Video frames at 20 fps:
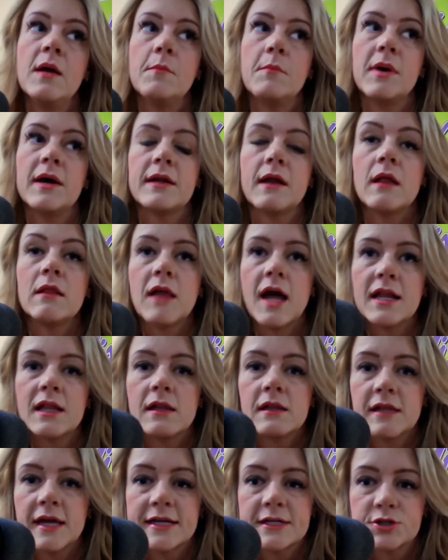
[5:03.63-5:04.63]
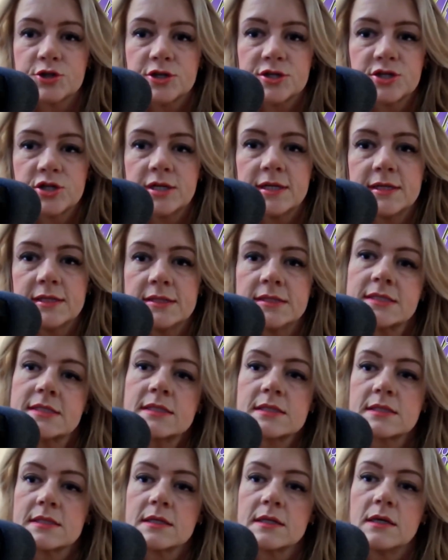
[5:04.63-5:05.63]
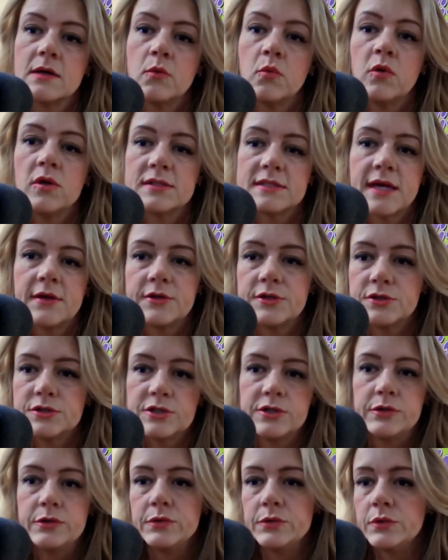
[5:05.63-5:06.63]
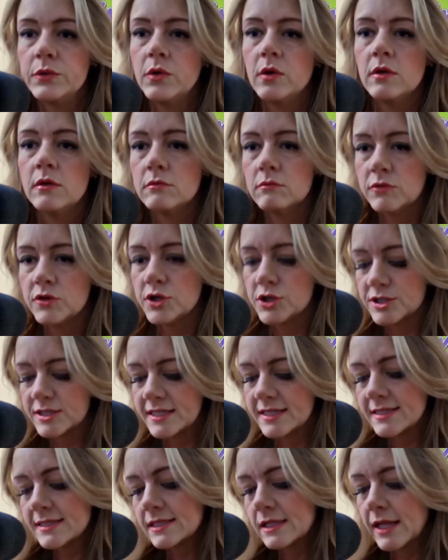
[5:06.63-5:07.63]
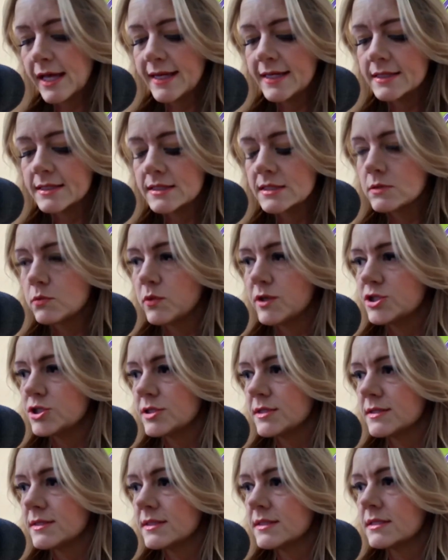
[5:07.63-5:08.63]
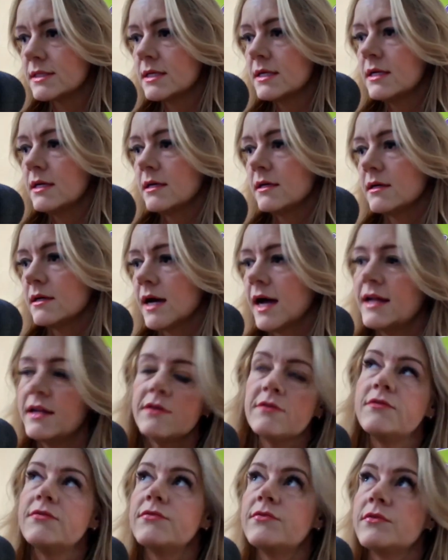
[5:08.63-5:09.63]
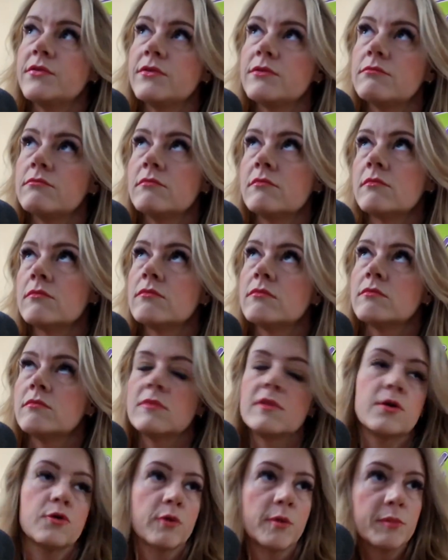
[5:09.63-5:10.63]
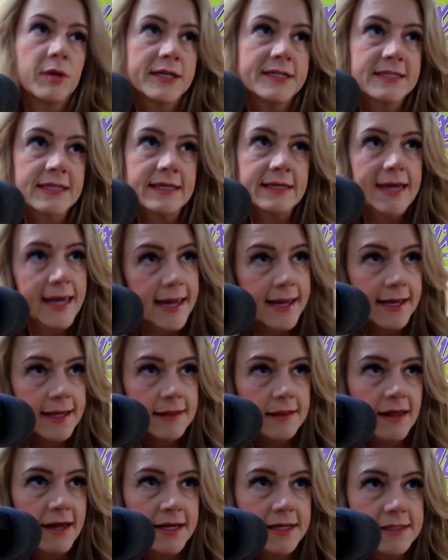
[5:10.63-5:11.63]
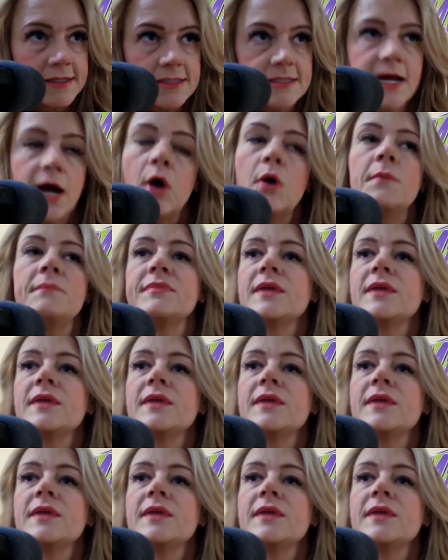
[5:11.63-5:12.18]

But a lot of electricians will tell you to their disc lights, which is kind of, they're replacing can lights now.